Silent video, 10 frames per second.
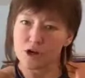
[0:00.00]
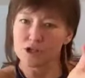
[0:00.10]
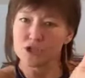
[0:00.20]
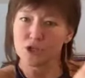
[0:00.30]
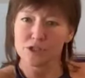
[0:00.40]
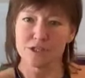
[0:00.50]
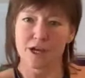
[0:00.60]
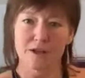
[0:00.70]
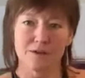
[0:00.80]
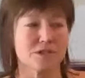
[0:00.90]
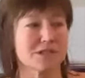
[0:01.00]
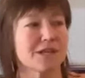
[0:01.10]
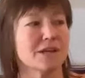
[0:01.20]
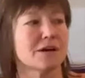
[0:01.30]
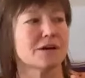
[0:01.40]
on a certain set of
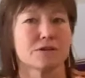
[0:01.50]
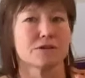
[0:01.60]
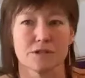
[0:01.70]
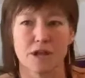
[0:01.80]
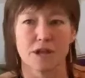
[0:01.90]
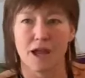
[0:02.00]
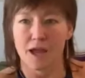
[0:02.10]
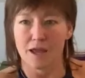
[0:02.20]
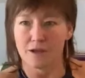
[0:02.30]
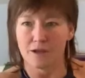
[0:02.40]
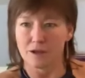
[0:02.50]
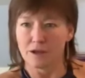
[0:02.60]
skills and